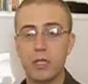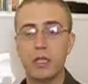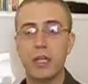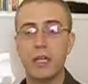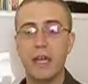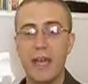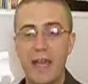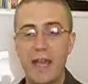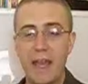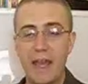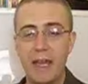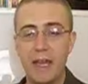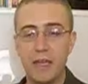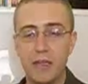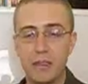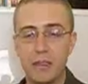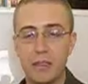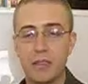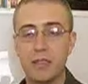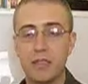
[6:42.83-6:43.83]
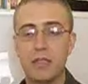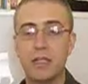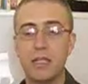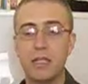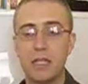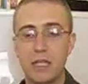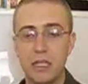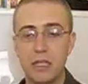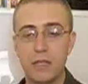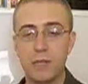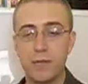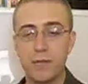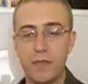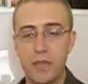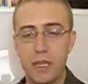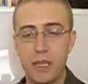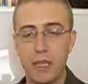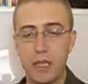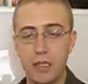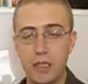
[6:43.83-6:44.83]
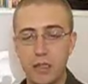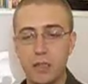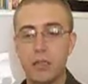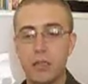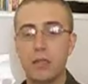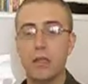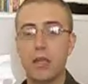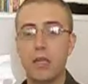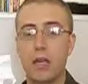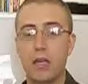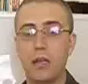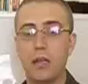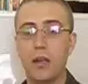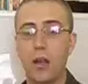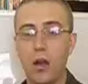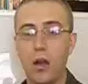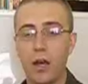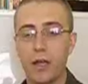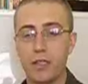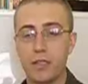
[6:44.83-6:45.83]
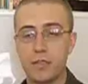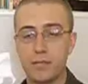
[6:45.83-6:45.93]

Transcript: and, if then, and not.